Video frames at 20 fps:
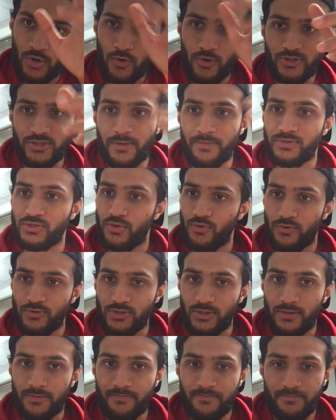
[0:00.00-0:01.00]
or
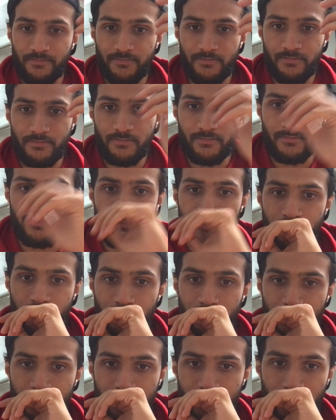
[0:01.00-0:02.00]
subserosal?
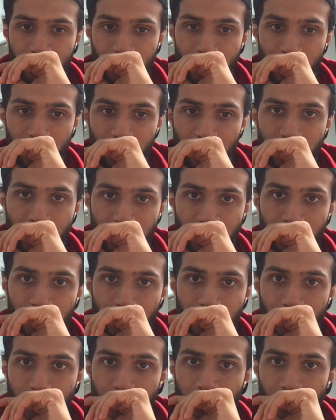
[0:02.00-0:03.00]
Pedunculated,
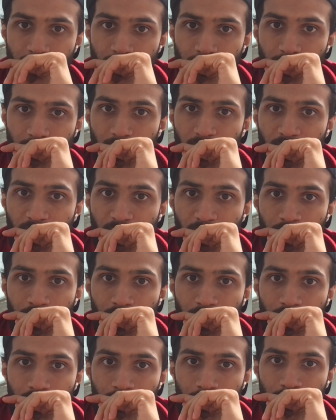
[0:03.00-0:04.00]
subserosal.
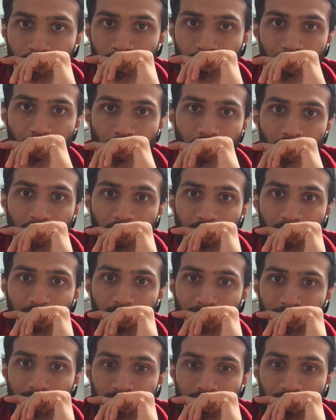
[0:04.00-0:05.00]
Okay, and
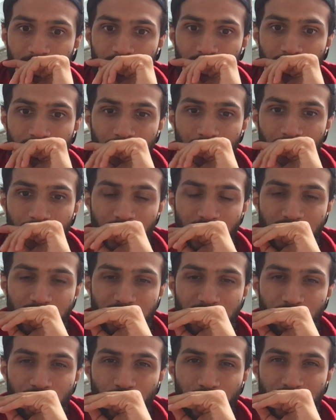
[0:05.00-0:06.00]
then we can see
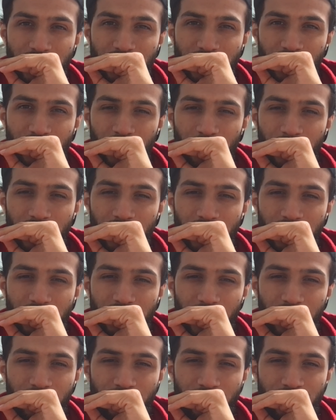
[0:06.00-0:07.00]
what is going to be the
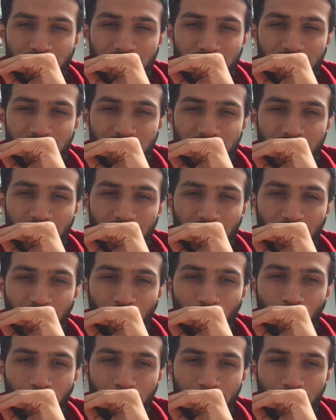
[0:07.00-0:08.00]
diagnosis in a
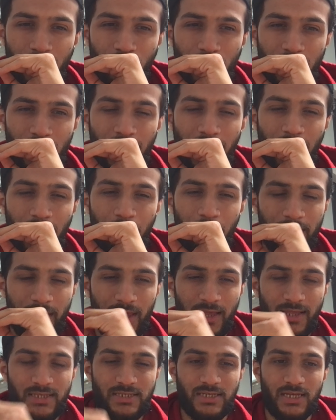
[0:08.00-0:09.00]
woman with labor
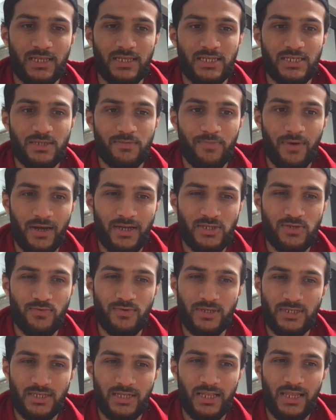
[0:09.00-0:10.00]
pains and despite
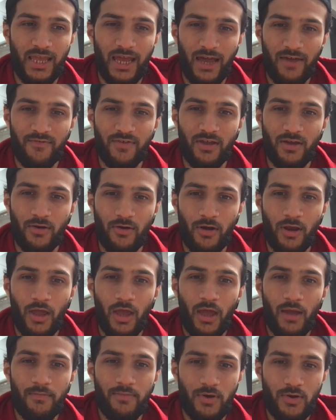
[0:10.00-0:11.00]
recently having her
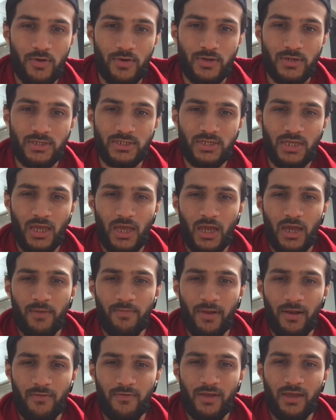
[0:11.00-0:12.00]
periods.
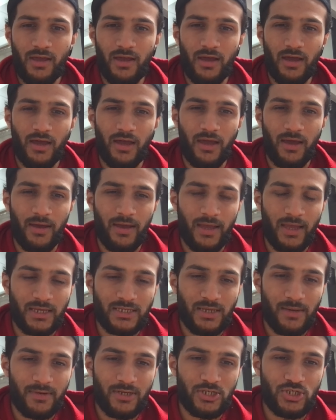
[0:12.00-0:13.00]
Pelvic
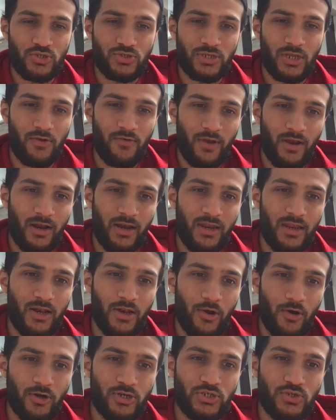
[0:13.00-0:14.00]
examinations irregularly
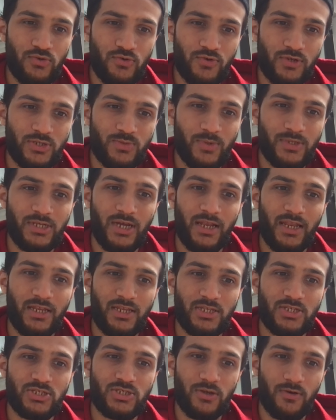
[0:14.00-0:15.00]
enlarged uterus with
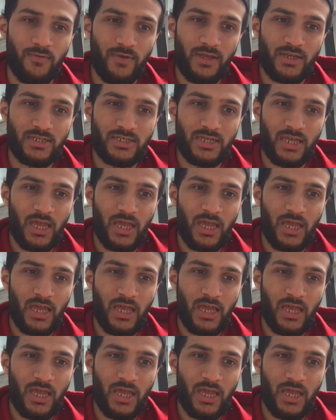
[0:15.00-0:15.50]
dilated cervix